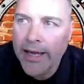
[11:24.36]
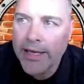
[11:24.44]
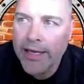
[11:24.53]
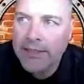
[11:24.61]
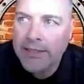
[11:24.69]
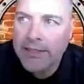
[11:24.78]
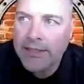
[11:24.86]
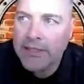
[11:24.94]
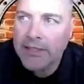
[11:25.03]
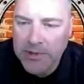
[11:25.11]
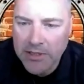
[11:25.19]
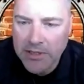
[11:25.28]
at
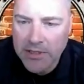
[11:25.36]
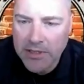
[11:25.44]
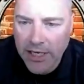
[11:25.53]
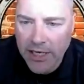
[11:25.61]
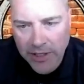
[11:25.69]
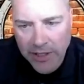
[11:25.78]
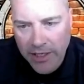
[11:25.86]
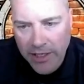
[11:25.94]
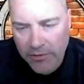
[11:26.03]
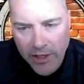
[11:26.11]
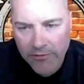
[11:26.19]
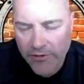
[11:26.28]
Christmas time, because
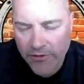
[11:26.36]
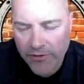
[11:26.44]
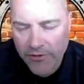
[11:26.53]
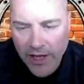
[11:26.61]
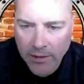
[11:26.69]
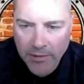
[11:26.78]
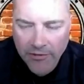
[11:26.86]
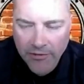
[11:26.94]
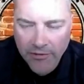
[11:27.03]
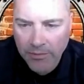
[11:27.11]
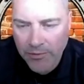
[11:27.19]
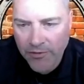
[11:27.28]
we had family
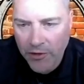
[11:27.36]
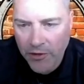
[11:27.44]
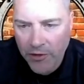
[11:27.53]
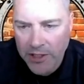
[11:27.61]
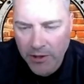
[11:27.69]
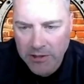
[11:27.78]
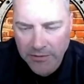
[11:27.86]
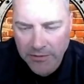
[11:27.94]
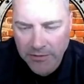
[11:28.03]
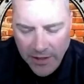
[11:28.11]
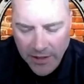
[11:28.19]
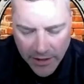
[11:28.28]
coming from various
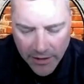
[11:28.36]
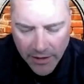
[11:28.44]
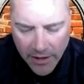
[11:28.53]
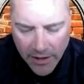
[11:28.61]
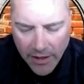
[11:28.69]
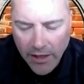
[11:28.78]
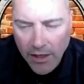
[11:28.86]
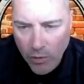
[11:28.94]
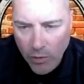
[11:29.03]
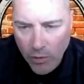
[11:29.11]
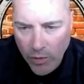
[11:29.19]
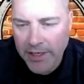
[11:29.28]
parts of Canada,
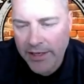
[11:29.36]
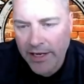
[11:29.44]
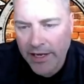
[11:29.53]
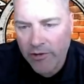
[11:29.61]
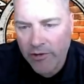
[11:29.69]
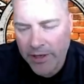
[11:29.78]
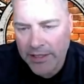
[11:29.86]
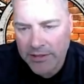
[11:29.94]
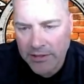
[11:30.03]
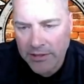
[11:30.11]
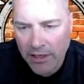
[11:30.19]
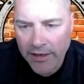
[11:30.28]
we did take
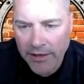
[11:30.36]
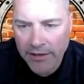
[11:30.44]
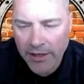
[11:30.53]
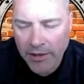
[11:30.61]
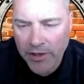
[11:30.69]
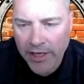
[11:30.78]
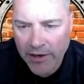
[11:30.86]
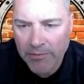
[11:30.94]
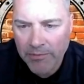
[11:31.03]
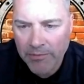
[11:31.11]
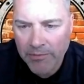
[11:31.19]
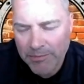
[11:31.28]
everybody aside and we
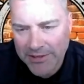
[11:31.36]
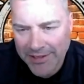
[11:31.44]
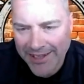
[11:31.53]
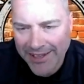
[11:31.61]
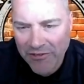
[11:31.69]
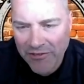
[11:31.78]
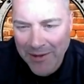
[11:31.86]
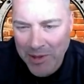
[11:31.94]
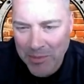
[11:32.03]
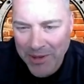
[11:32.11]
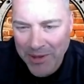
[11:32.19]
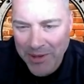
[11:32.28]
had basically a
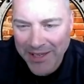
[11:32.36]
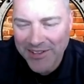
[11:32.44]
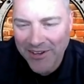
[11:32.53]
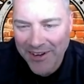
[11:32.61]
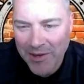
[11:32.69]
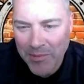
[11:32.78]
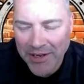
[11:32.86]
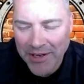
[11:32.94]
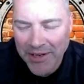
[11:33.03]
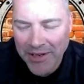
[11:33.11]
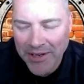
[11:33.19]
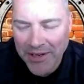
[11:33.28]
family meeting to talk
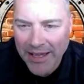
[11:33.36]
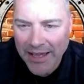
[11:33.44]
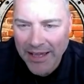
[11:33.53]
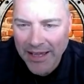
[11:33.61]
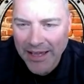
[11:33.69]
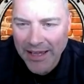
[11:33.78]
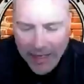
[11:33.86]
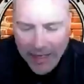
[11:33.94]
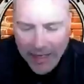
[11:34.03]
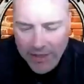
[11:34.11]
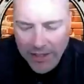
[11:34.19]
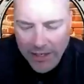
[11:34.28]
about it.
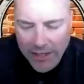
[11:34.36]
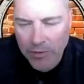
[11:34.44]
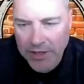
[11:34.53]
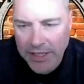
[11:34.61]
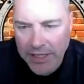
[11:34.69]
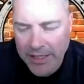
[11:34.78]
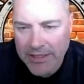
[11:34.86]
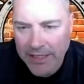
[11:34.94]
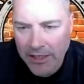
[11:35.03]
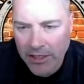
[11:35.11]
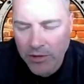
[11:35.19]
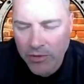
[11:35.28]
And when the
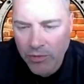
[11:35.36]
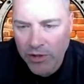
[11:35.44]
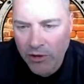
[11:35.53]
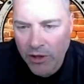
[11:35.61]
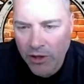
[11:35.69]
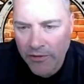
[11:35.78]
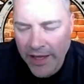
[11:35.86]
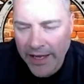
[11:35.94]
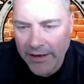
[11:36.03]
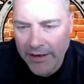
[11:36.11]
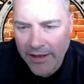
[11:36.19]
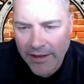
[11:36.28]
dust settles with all
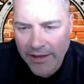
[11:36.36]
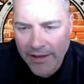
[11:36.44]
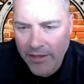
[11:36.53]
of that,